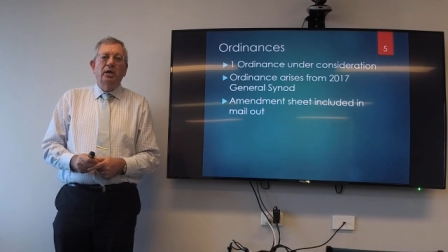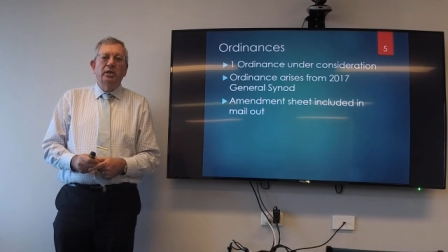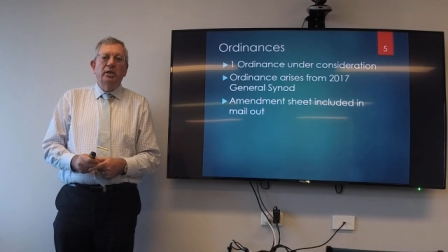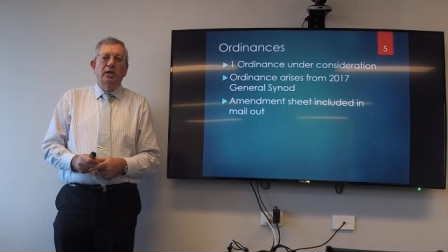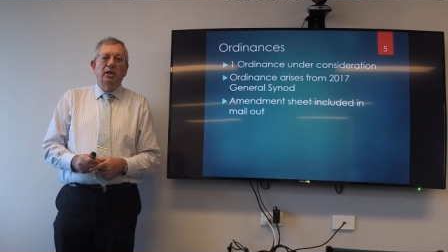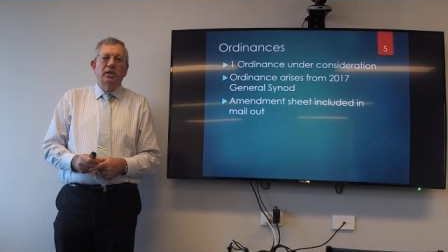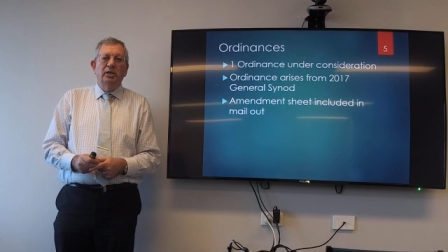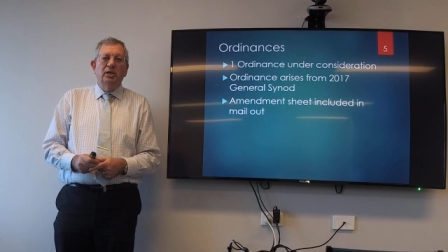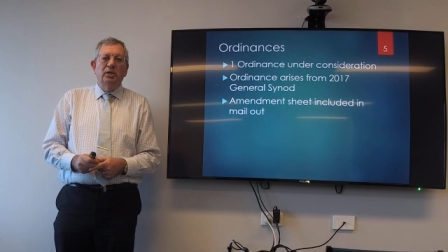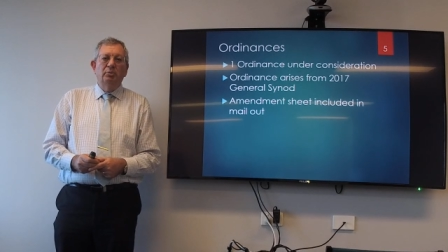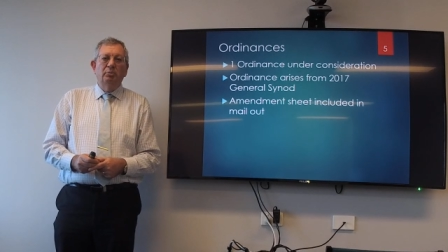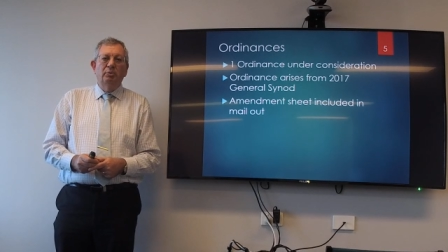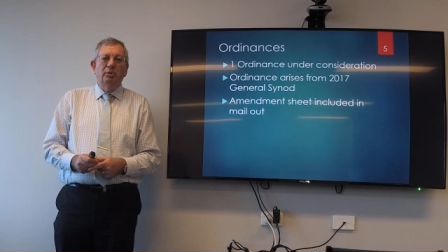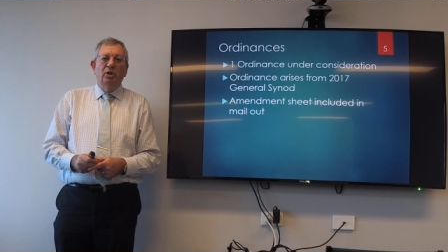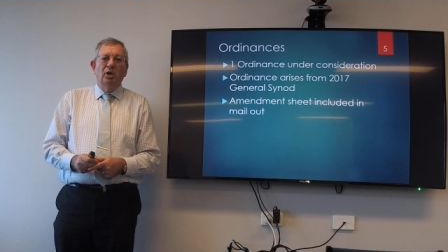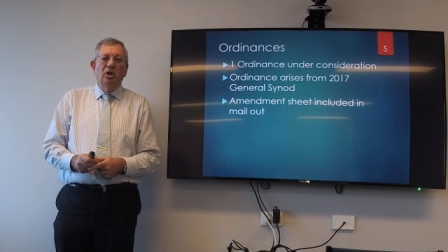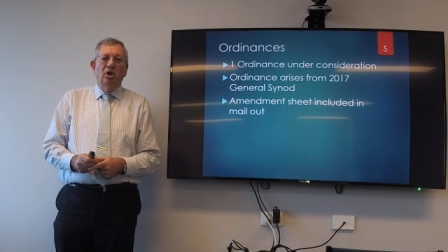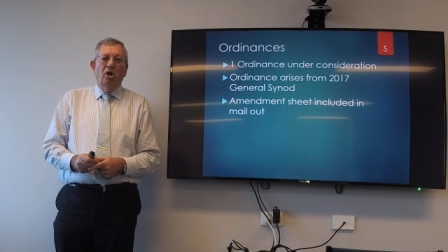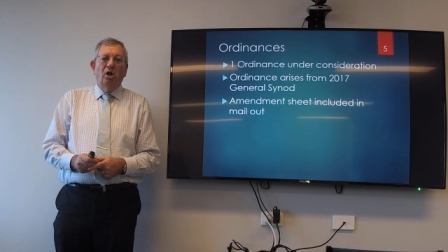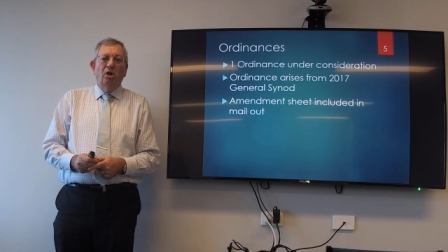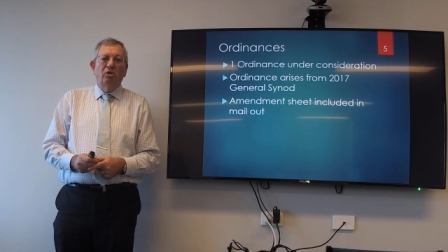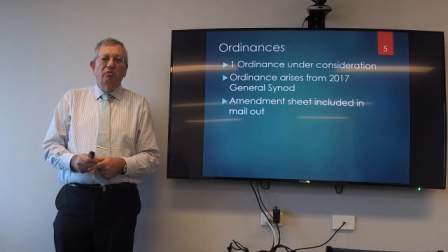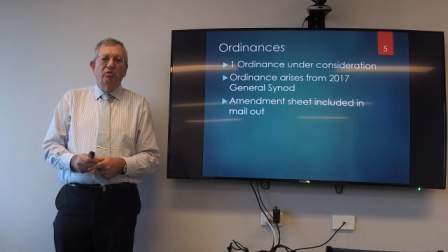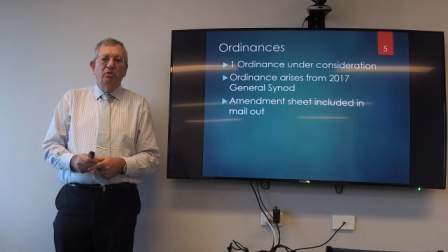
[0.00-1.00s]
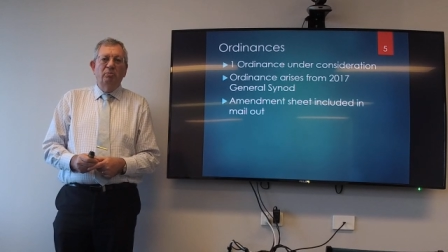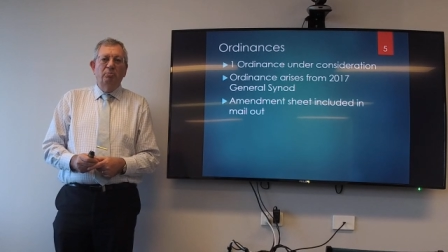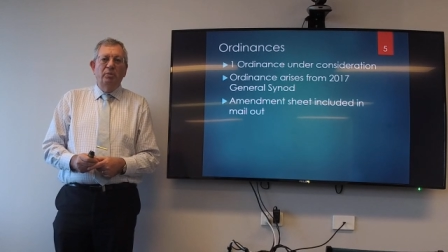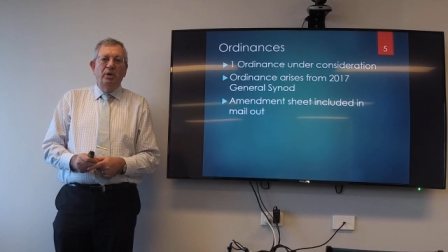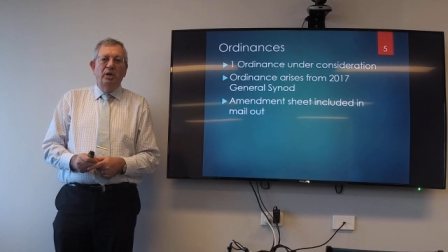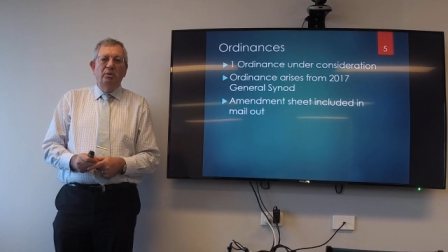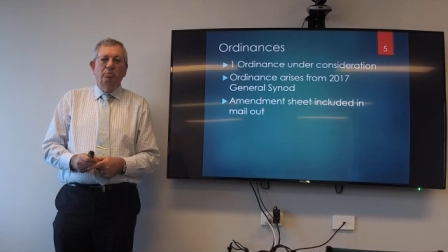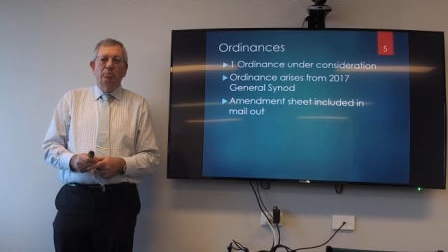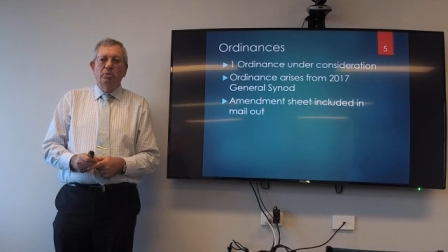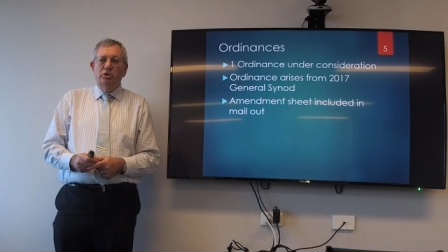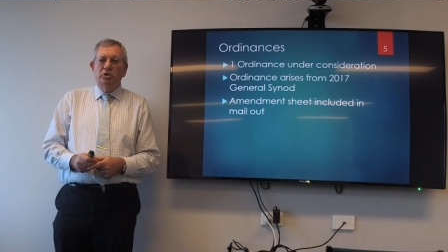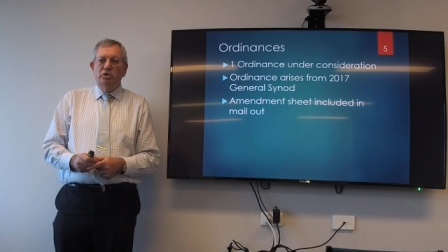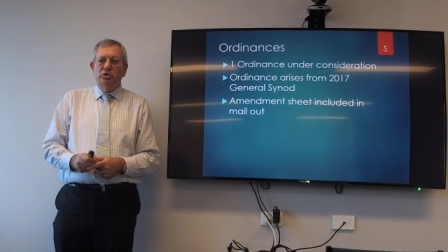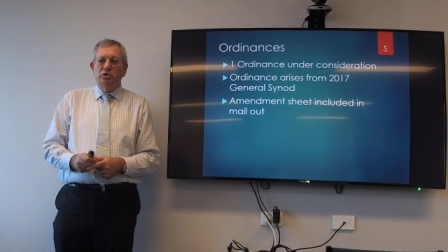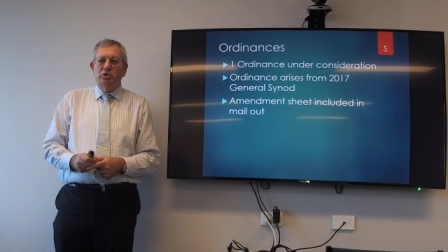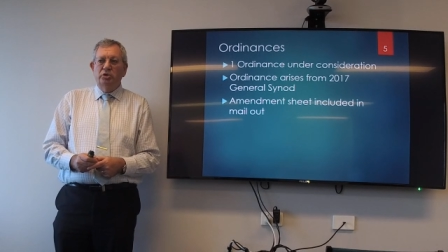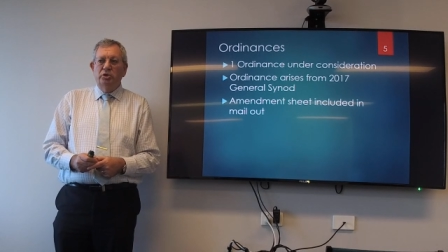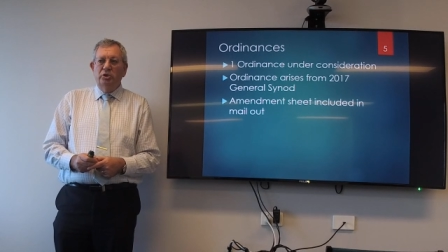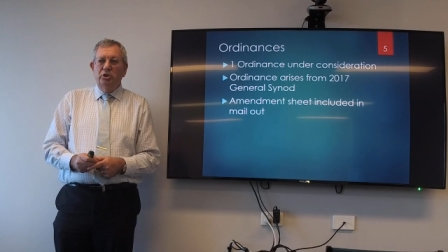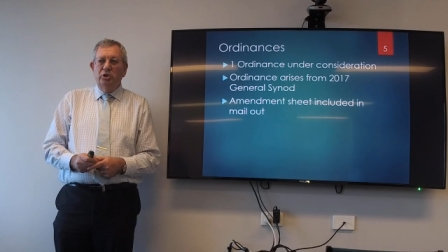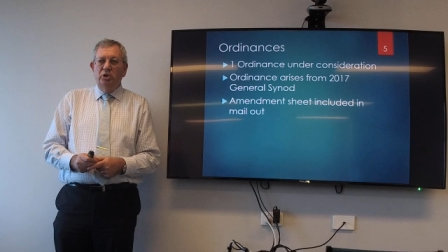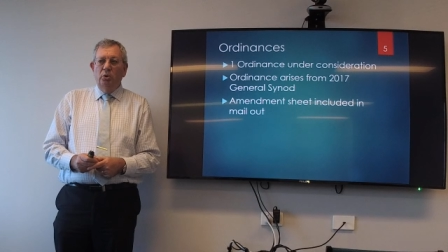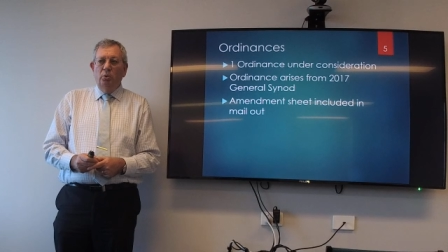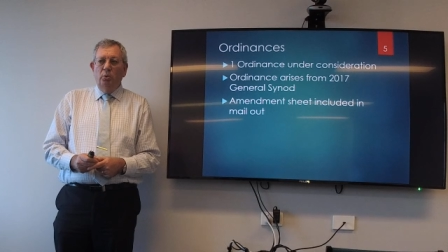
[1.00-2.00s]
that there'll be a lot of amendments
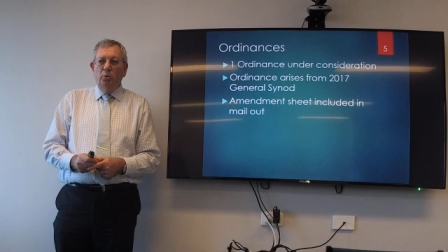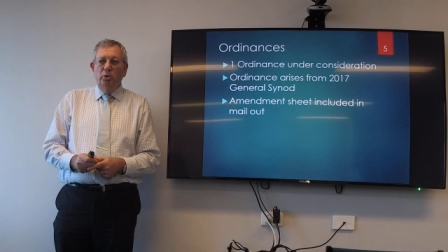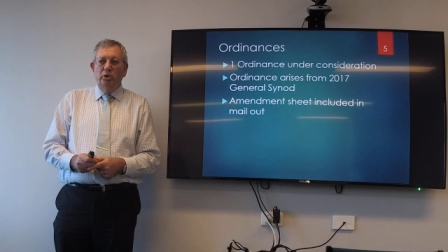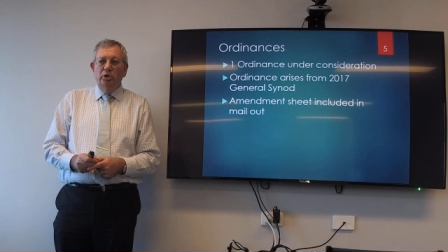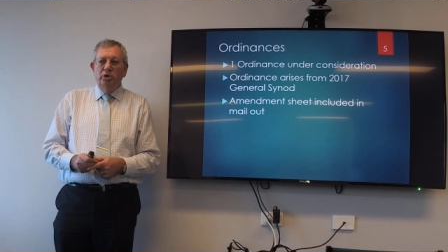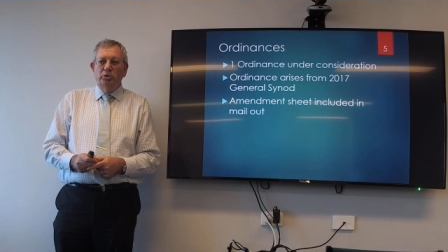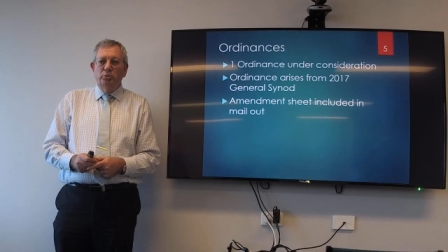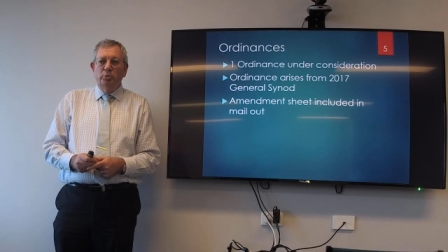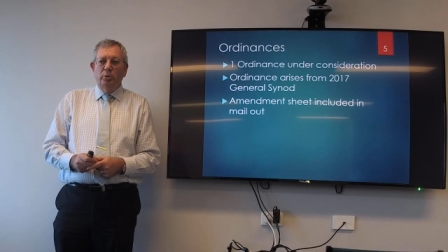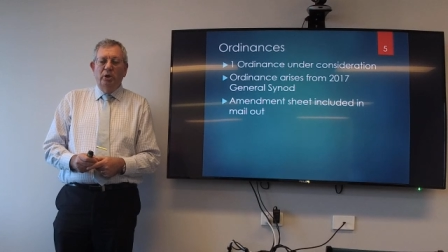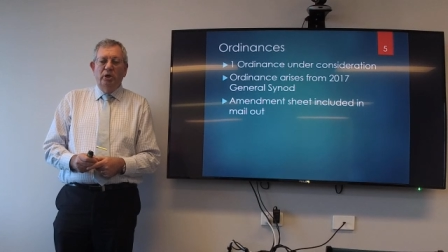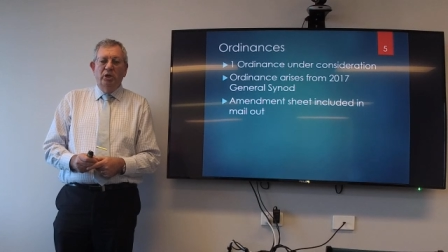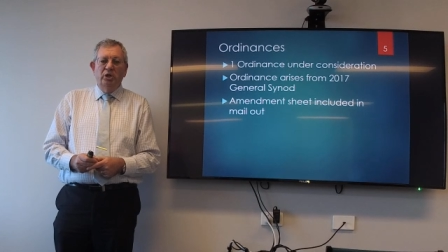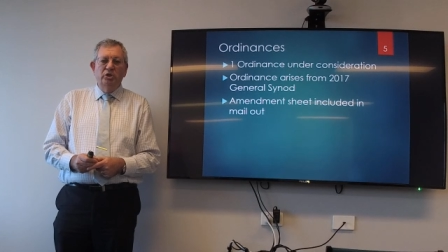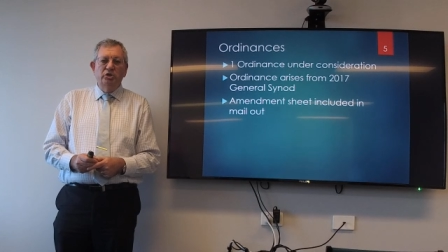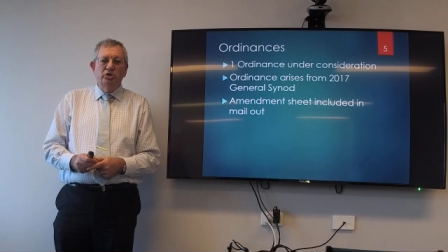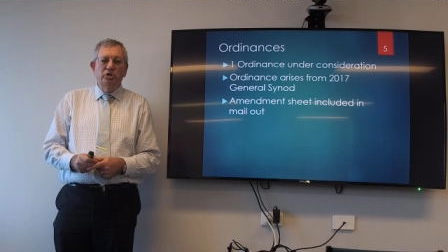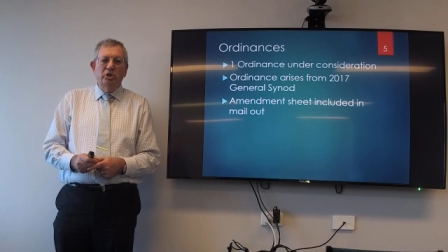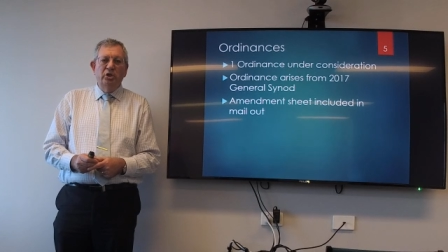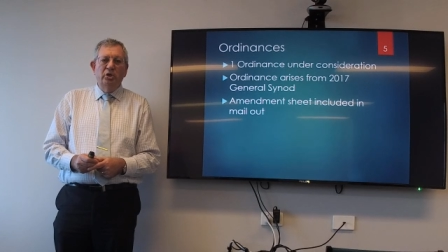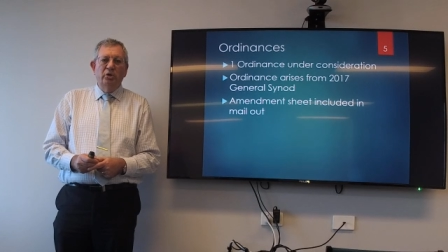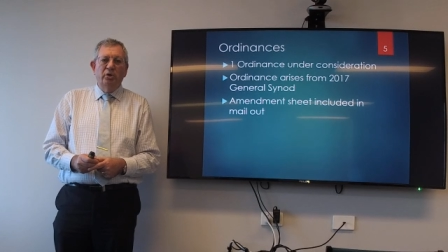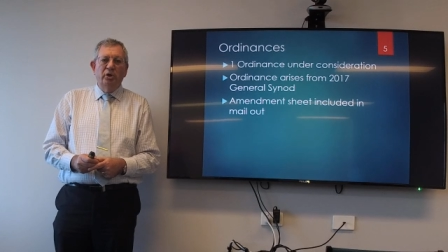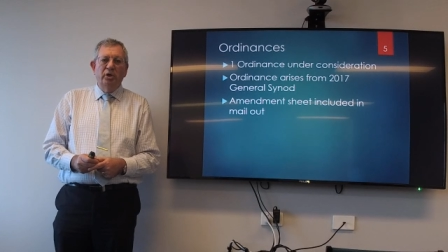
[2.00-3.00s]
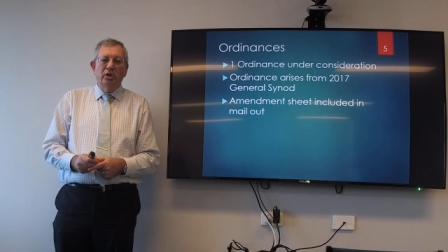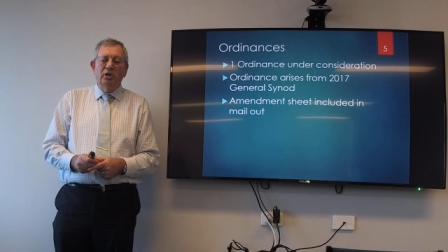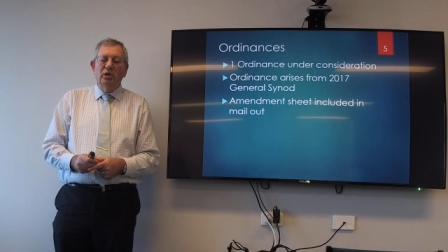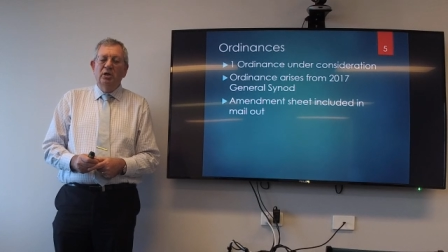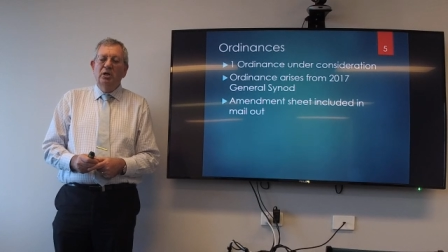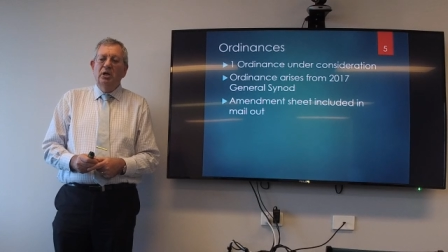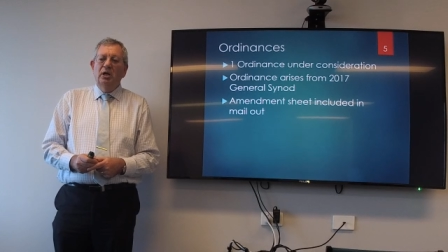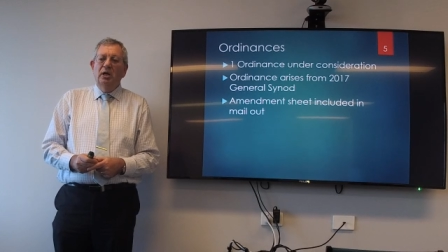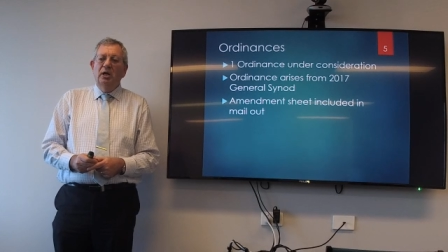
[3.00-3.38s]
to the ordinance we're considering,